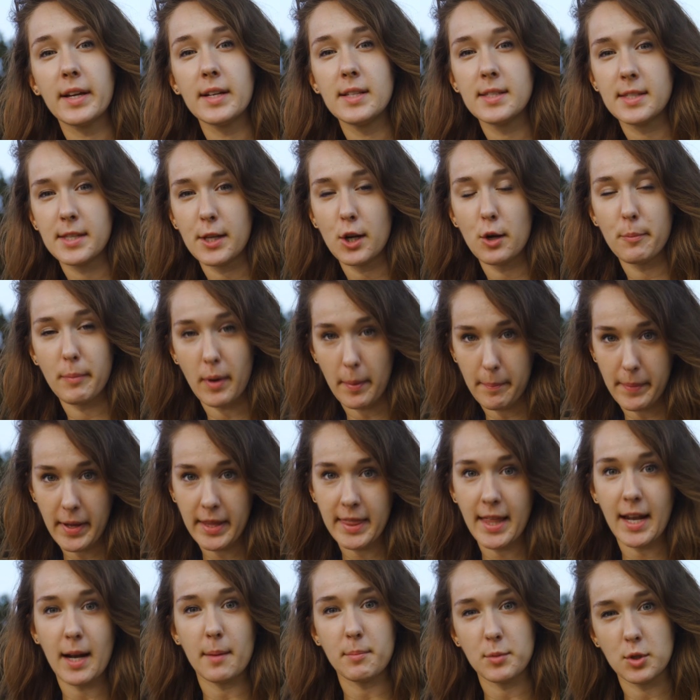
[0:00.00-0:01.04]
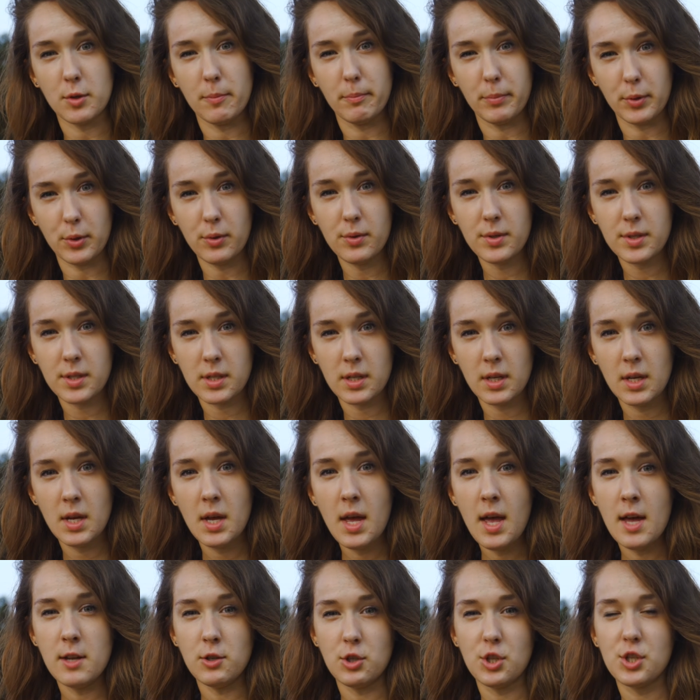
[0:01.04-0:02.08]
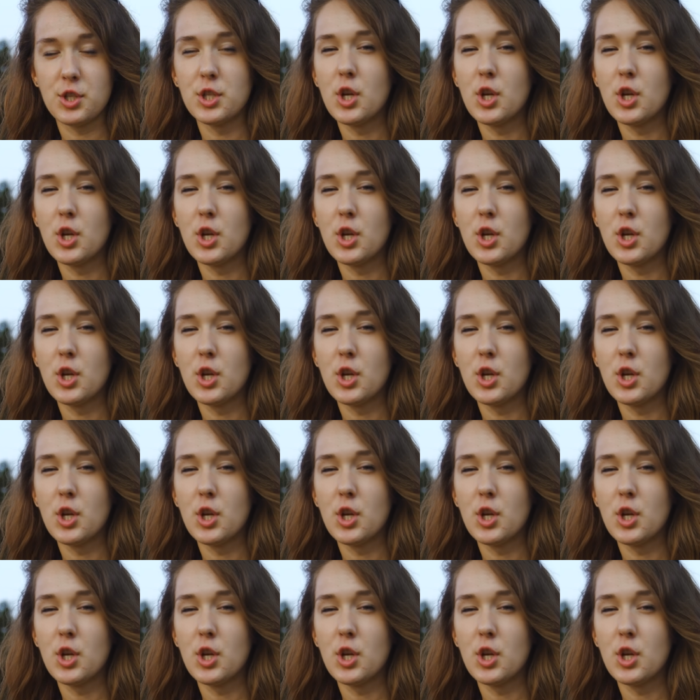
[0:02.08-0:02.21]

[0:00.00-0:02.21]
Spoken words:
consider bumping that up to boost. Just